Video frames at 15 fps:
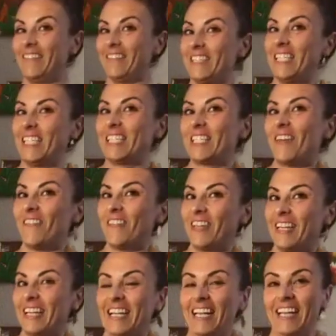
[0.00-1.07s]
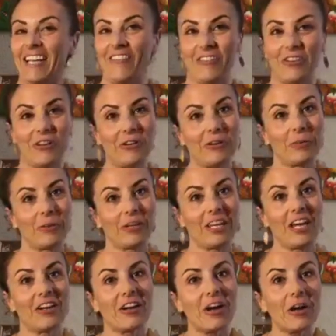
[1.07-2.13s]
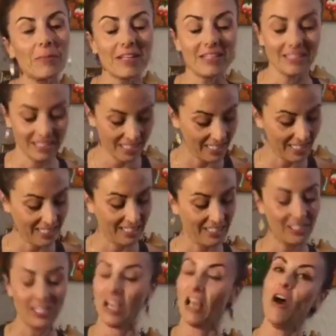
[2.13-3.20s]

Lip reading: which is something if you are working on arm balances